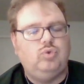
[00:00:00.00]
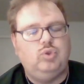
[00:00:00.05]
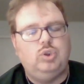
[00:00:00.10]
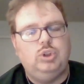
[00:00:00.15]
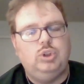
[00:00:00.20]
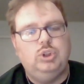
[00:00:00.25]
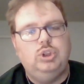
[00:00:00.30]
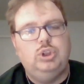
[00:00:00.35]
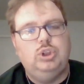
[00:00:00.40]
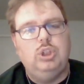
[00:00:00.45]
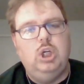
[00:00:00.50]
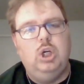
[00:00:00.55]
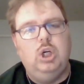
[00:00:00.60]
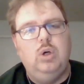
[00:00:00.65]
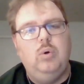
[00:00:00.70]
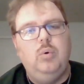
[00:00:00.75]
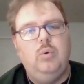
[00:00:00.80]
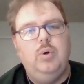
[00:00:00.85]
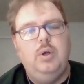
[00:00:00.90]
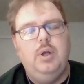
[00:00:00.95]

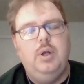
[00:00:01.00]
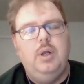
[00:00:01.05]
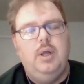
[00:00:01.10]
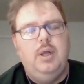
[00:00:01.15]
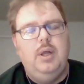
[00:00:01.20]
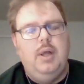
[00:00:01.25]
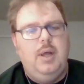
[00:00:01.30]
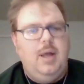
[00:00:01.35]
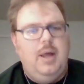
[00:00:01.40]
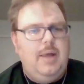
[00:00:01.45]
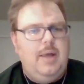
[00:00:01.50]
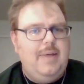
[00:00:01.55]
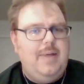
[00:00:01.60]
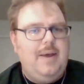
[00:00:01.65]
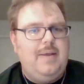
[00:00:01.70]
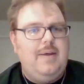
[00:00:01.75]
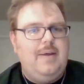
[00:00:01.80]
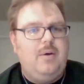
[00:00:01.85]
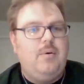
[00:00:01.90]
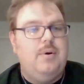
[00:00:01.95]
So, they,
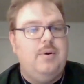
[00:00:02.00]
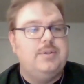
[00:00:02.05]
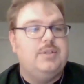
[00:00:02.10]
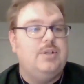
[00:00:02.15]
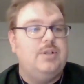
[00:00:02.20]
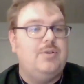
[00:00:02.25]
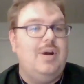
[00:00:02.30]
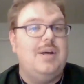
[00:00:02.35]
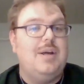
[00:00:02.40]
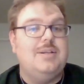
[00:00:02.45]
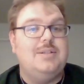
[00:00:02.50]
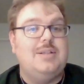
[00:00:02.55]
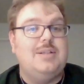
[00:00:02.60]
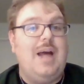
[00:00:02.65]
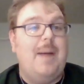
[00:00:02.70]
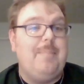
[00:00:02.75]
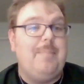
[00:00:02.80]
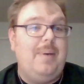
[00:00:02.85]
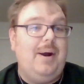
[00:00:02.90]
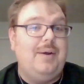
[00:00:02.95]
of course, they're trying to
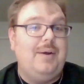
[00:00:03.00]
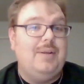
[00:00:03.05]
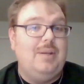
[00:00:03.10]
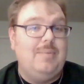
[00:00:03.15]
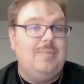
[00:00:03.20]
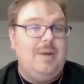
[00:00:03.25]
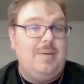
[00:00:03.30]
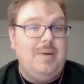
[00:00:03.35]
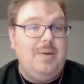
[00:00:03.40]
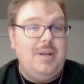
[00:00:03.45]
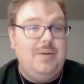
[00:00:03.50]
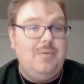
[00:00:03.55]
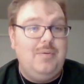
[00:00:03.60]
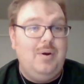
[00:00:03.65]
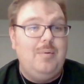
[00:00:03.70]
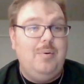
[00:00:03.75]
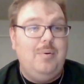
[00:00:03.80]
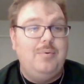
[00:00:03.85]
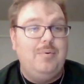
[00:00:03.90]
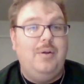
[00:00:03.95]
not break into the Baby Eater
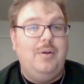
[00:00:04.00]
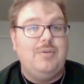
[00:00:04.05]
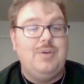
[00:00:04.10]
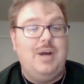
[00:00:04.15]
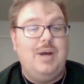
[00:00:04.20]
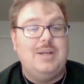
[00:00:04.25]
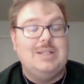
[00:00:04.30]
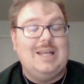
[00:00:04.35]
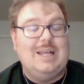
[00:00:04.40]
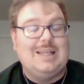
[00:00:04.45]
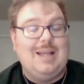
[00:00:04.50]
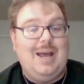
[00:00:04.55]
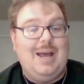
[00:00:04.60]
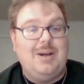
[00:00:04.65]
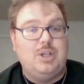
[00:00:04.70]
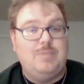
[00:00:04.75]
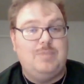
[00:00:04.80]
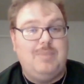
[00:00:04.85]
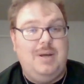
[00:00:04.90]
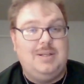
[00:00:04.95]
group. but oh, no, they're trying to sell the
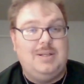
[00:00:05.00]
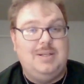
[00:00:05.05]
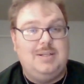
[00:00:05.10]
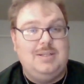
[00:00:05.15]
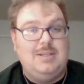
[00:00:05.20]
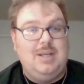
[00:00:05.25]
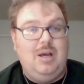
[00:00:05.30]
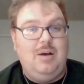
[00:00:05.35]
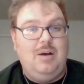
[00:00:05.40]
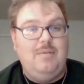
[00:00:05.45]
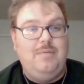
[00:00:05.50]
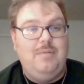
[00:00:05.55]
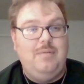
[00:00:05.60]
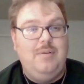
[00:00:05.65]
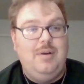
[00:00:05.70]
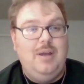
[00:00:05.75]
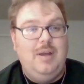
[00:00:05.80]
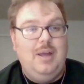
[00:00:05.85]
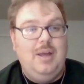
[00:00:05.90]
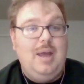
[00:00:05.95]
action base itself.
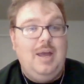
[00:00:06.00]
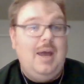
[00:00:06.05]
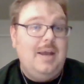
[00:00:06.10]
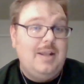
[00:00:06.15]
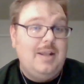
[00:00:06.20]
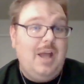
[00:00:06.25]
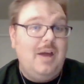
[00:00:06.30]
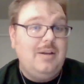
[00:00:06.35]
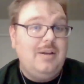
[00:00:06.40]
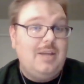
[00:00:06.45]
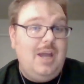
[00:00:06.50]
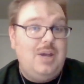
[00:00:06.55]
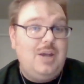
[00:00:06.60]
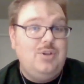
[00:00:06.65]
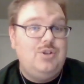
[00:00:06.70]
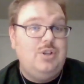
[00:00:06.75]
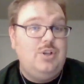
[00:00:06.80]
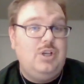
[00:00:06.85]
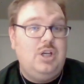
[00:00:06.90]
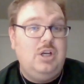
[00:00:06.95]
Now, in case
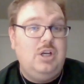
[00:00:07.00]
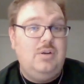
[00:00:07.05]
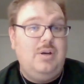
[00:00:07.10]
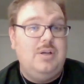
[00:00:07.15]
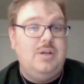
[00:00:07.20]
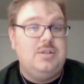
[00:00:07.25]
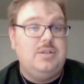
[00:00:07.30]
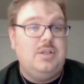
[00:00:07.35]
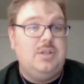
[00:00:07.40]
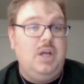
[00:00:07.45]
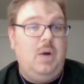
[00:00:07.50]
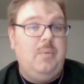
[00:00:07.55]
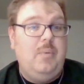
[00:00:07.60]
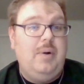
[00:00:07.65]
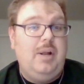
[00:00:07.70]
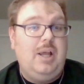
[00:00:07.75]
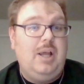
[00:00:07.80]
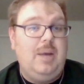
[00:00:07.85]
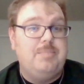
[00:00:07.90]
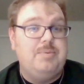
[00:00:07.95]
you're curious, though, when
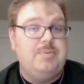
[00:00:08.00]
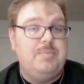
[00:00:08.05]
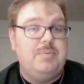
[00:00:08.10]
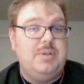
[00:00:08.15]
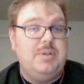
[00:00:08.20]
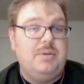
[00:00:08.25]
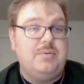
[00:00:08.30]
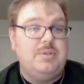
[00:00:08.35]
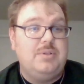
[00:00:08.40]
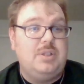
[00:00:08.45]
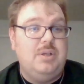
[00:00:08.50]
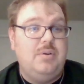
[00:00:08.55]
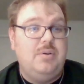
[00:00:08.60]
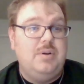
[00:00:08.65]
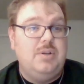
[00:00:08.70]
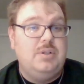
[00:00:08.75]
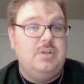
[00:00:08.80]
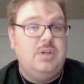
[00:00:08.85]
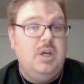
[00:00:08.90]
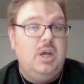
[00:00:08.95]
it comes to particular
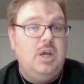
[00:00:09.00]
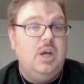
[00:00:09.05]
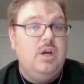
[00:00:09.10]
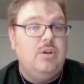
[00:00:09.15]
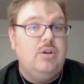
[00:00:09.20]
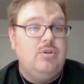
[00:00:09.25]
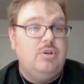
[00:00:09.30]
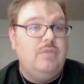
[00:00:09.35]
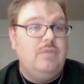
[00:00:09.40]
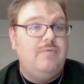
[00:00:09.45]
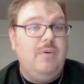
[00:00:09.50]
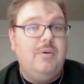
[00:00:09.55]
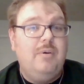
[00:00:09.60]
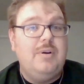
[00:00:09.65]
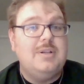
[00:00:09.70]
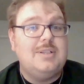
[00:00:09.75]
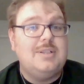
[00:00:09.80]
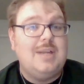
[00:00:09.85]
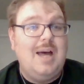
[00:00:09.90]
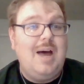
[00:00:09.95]
series, do the
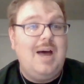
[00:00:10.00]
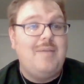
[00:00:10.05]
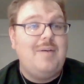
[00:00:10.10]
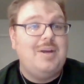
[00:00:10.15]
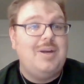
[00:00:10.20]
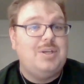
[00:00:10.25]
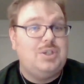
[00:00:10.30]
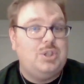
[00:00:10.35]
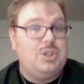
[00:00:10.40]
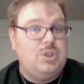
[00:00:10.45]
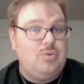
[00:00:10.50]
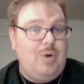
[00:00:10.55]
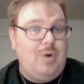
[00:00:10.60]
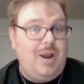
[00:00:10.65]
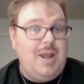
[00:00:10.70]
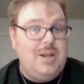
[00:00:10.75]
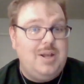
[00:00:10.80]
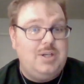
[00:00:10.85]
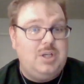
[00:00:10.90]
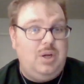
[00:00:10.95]
villains have a
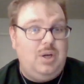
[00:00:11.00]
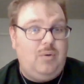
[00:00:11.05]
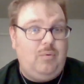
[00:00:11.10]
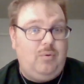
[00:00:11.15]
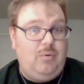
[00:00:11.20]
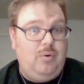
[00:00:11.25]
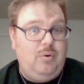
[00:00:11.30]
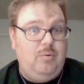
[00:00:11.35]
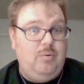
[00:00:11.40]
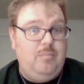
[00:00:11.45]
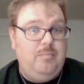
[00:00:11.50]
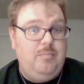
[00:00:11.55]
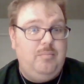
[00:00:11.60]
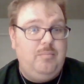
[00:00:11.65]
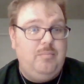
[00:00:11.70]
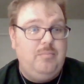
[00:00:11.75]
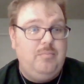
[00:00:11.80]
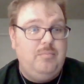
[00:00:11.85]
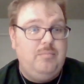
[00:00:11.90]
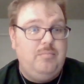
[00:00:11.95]
strategy room
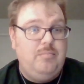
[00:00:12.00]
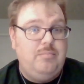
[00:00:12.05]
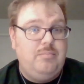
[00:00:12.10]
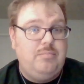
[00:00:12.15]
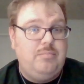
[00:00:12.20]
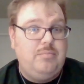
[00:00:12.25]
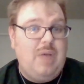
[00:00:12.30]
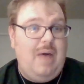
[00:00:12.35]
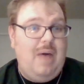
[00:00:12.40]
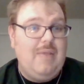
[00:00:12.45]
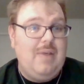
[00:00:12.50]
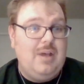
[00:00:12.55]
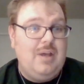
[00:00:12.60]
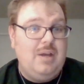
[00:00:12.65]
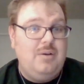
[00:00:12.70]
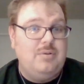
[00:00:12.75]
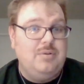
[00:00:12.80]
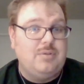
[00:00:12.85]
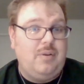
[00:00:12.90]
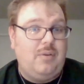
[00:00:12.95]
that they
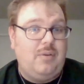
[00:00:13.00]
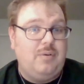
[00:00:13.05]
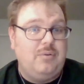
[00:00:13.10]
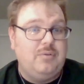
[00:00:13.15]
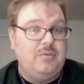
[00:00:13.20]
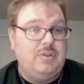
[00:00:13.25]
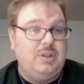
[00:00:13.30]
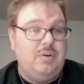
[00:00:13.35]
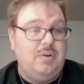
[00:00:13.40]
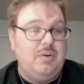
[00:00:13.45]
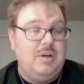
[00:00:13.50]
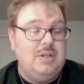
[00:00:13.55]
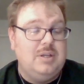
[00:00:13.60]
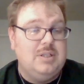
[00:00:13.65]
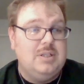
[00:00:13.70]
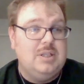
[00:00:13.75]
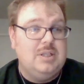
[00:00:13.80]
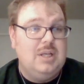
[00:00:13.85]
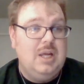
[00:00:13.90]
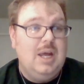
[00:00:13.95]
use of the whole
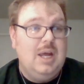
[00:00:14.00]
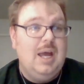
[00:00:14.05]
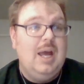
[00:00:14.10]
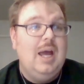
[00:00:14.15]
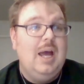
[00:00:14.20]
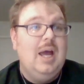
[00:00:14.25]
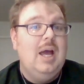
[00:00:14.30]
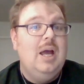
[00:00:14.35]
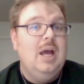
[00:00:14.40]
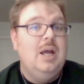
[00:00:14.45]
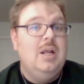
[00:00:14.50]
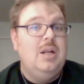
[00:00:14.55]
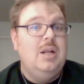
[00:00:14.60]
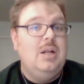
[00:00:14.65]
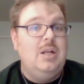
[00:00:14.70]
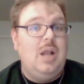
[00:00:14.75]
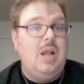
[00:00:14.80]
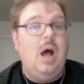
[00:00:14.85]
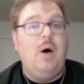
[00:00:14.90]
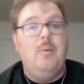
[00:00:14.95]
series?
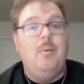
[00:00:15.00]
No.